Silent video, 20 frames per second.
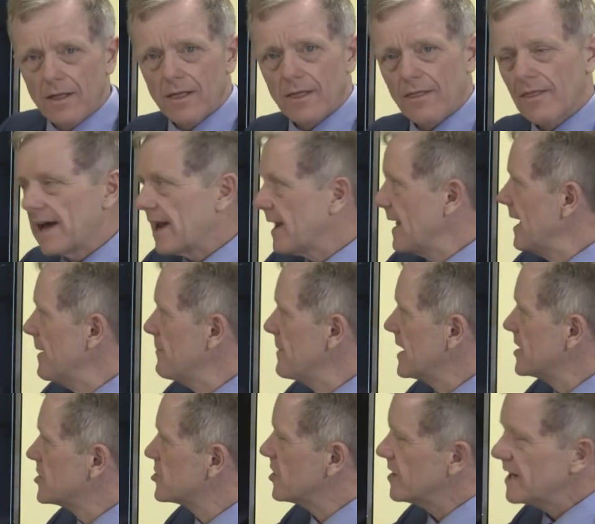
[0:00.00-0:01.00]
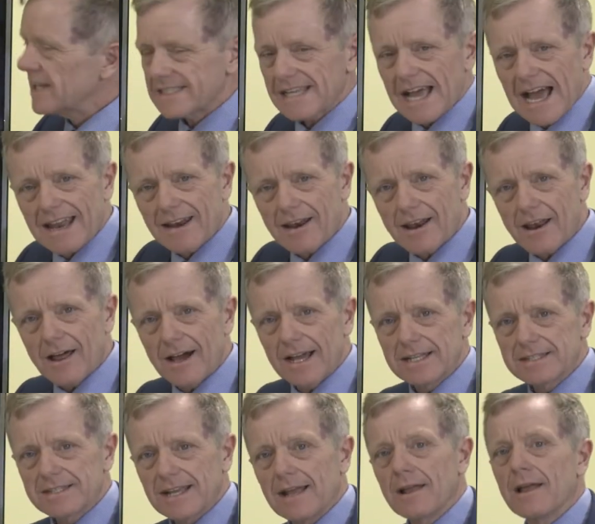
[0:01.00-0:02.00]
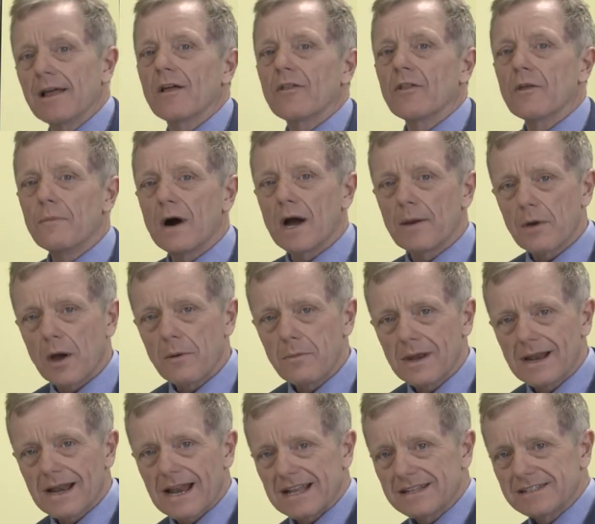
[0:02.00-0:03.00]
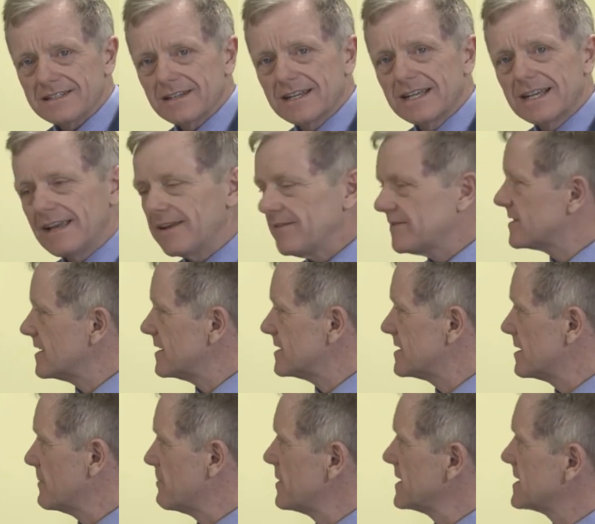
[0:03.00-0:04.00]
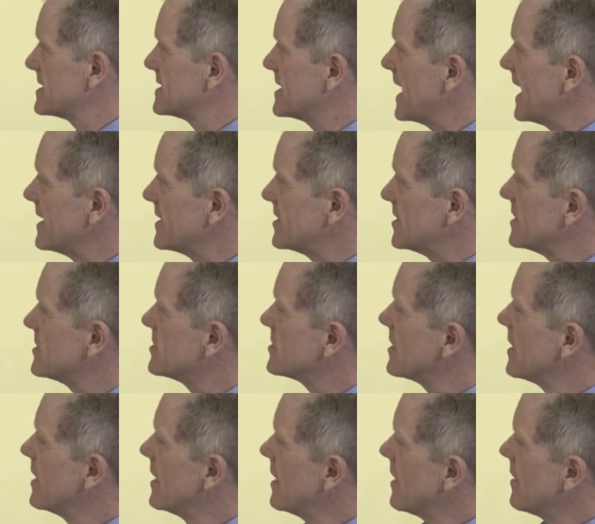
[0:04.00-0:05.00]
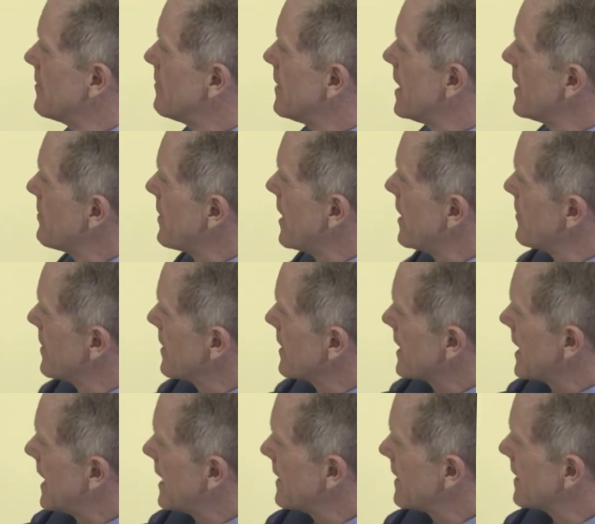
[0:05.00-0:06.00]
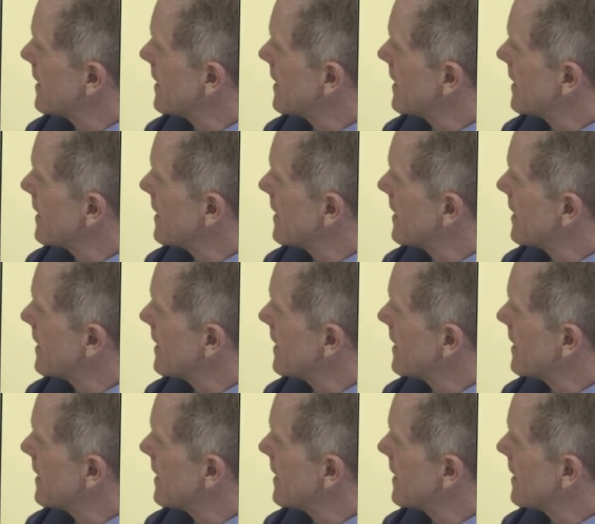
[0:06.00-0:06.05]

that image, and it's analyzing the meibomian glands and gives us a percentage meibomian gland.